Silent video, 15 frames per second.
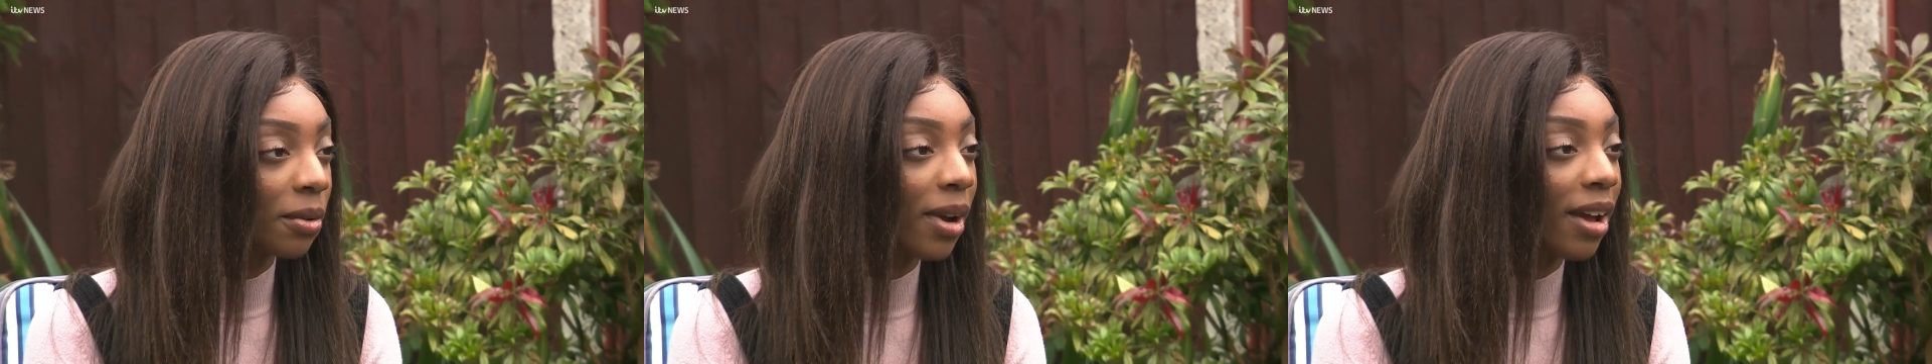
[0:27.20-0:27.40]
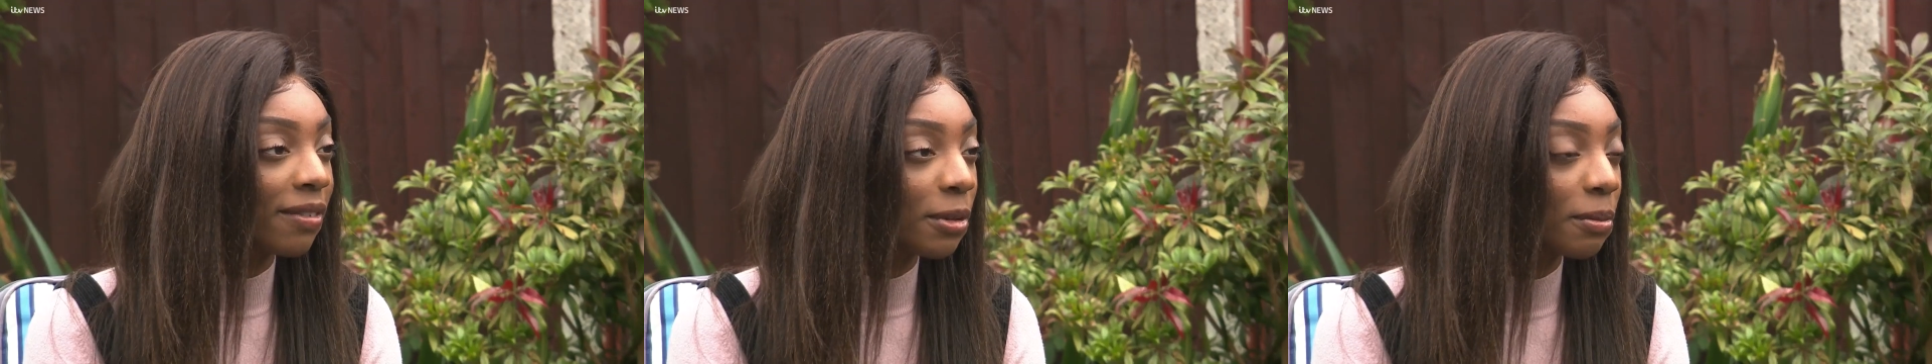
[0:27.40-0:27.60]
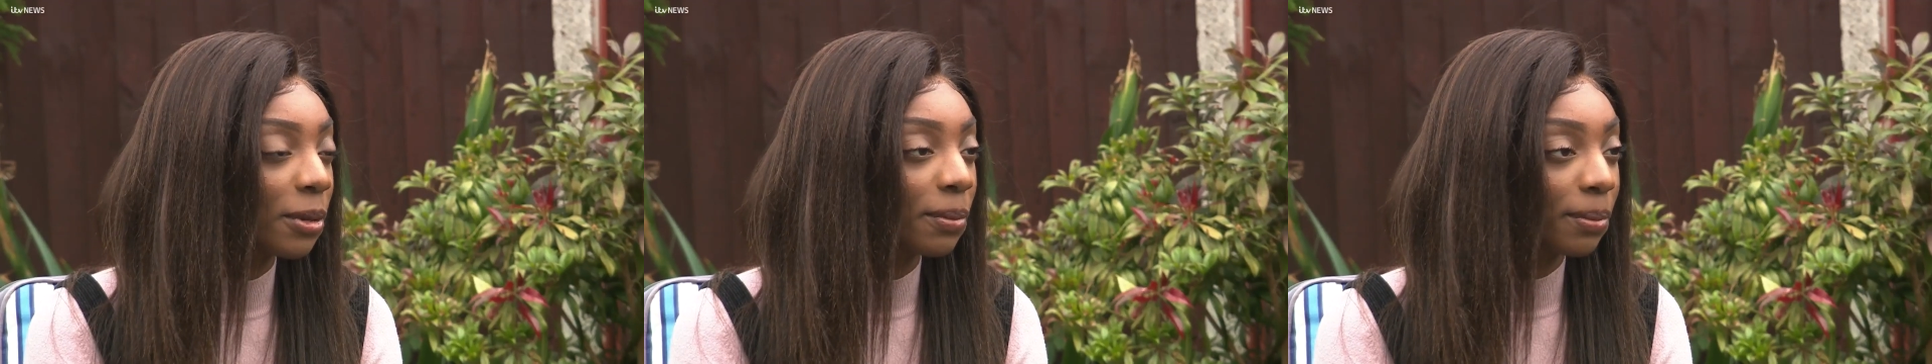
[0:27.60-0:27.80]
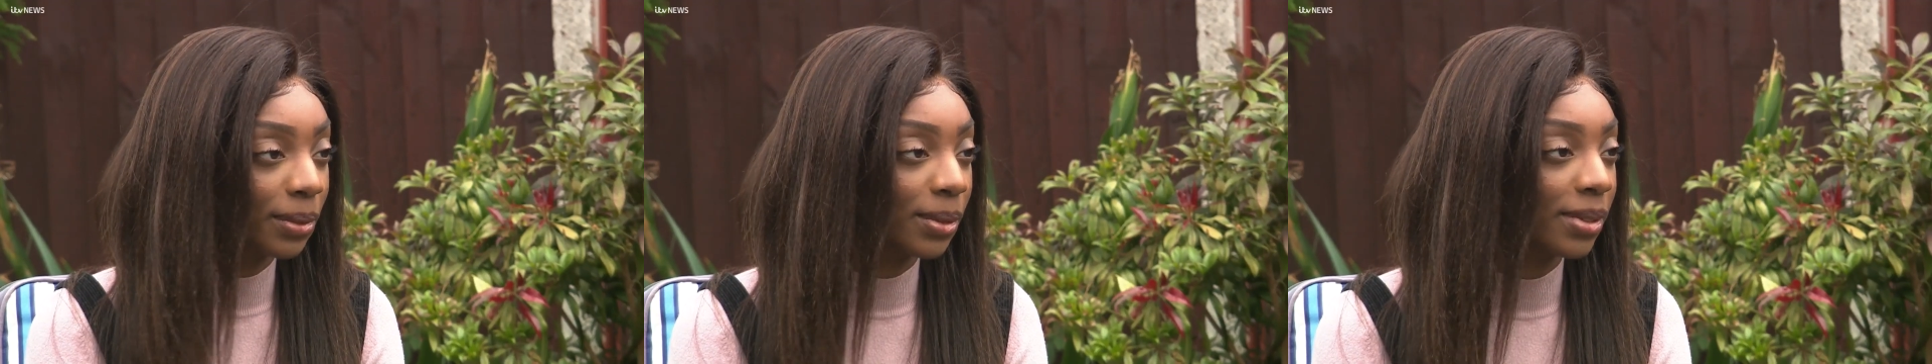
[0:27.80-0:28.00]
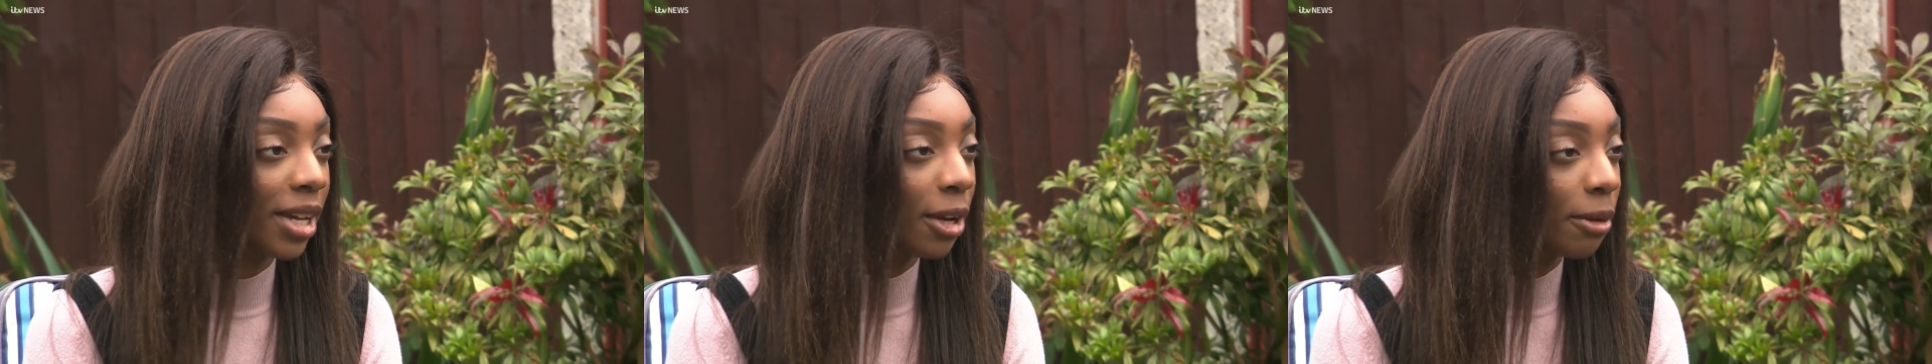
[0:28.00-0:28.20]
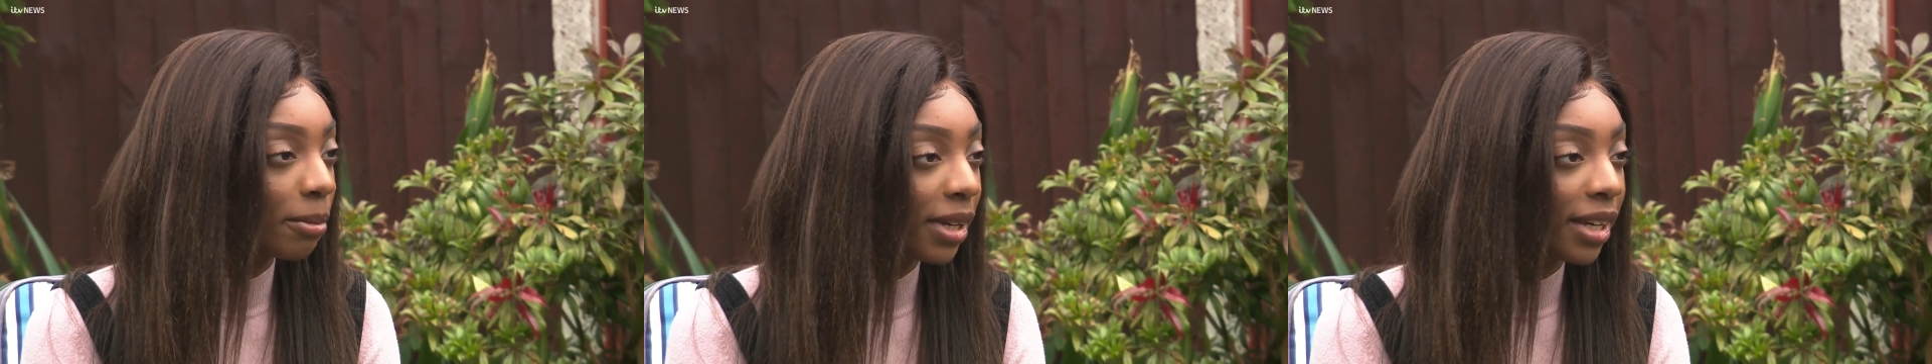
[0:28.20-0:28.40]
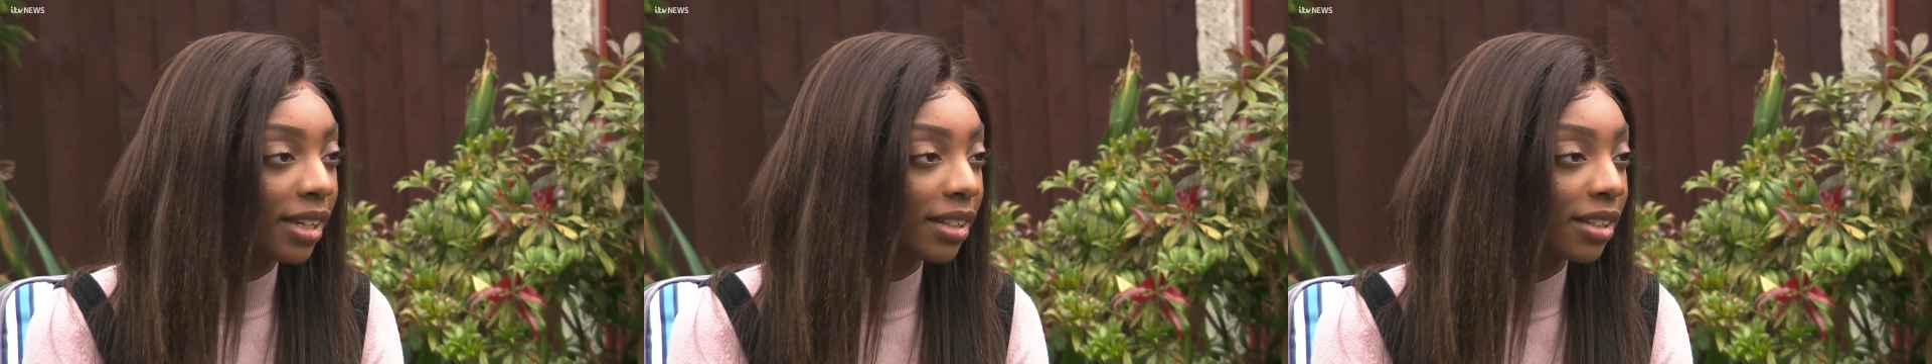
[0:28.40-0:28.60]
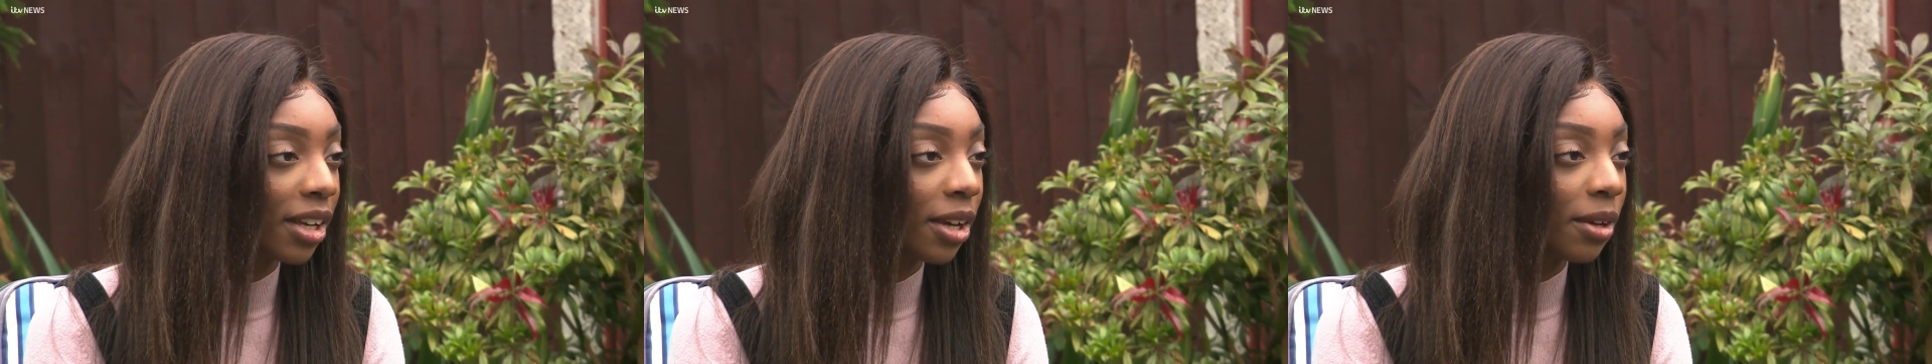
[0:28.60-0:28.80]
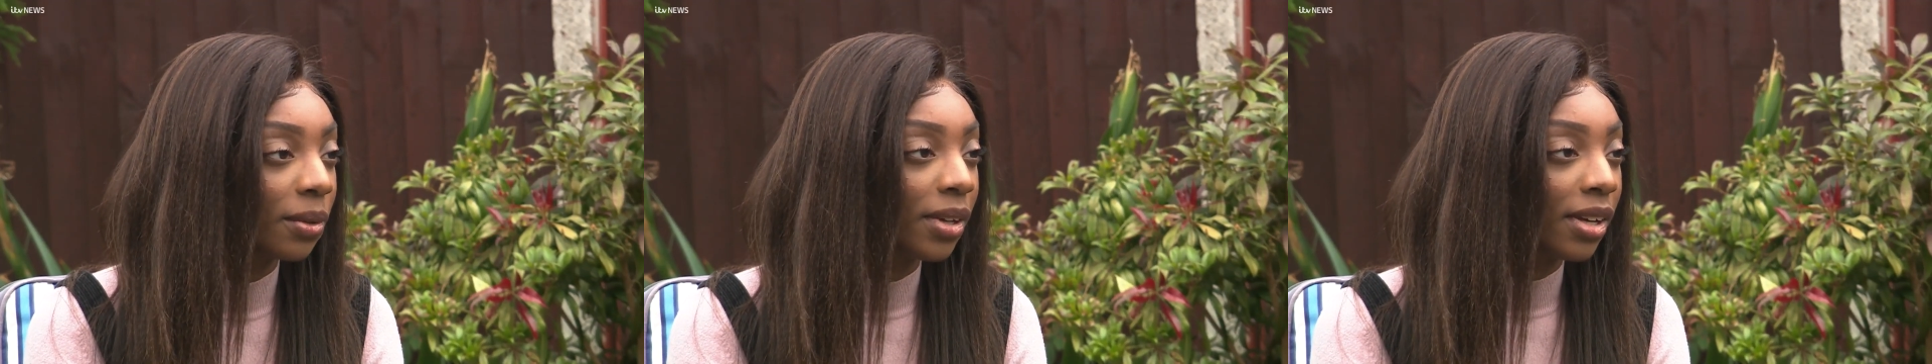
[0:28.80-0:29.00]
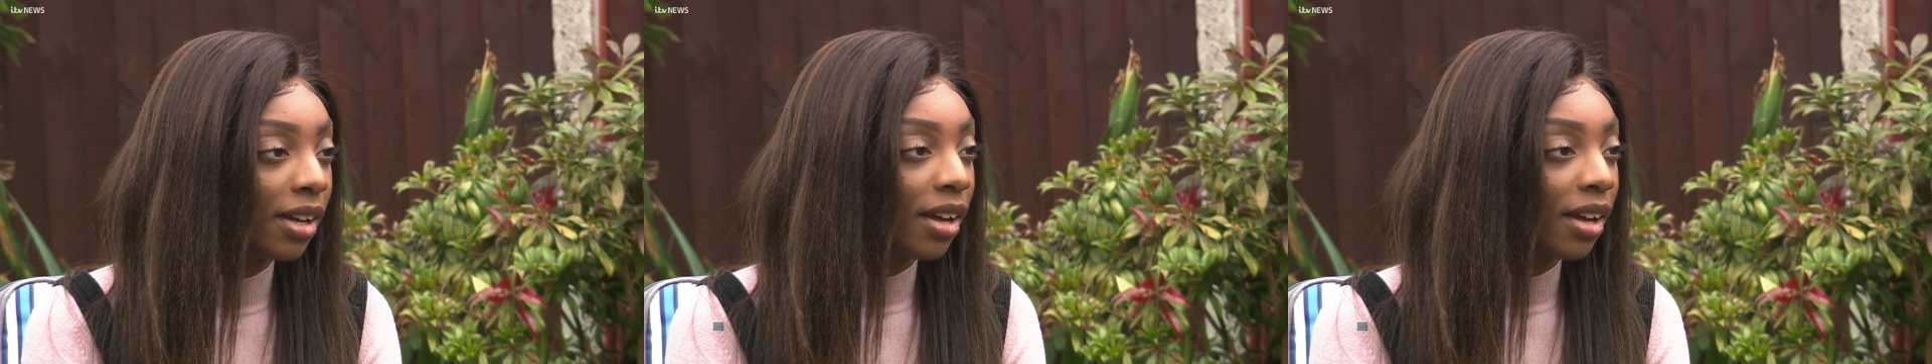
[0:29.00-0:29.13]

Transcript: quite a few people tell me, you know,